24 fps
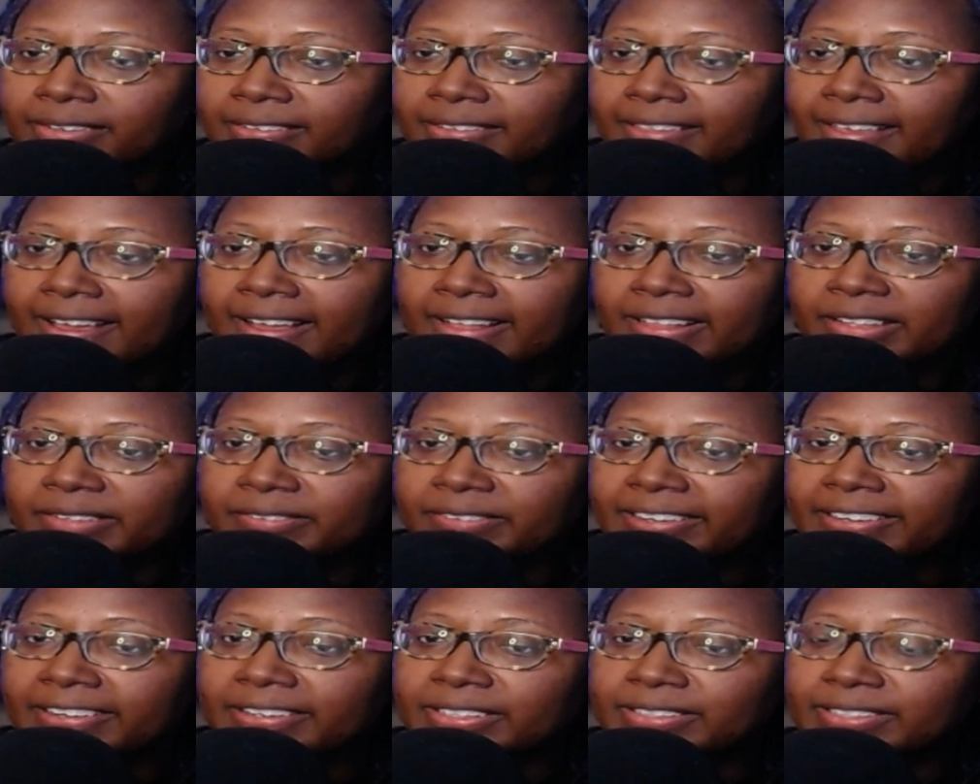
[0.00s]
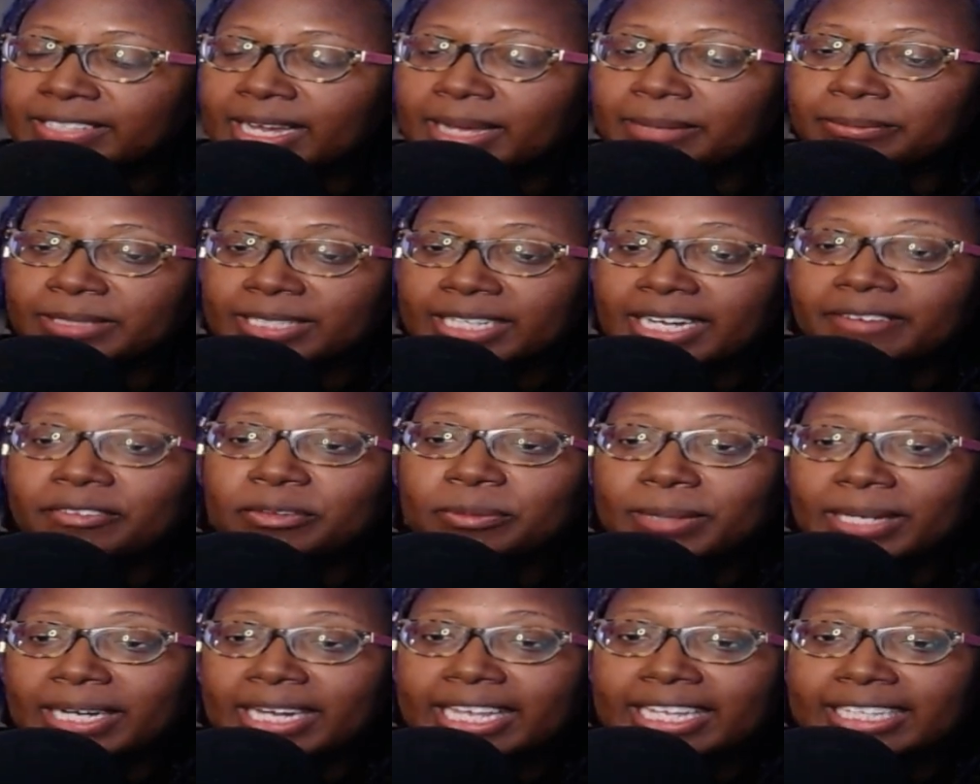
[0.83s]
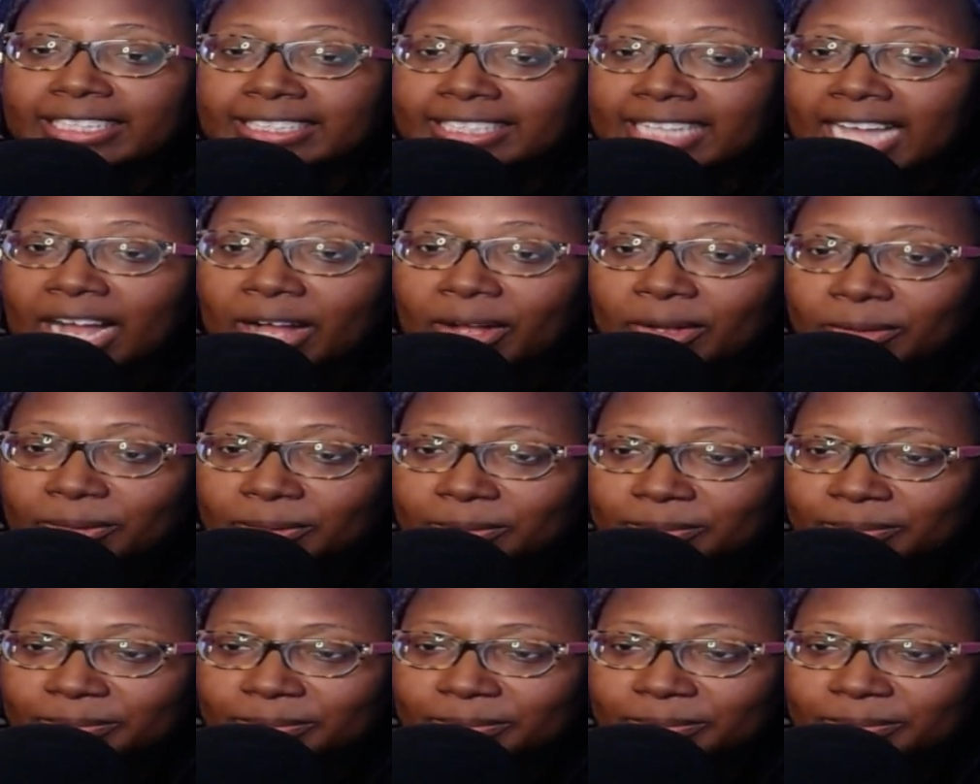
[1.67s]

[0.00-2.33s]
the elevator stops and everybody gets out,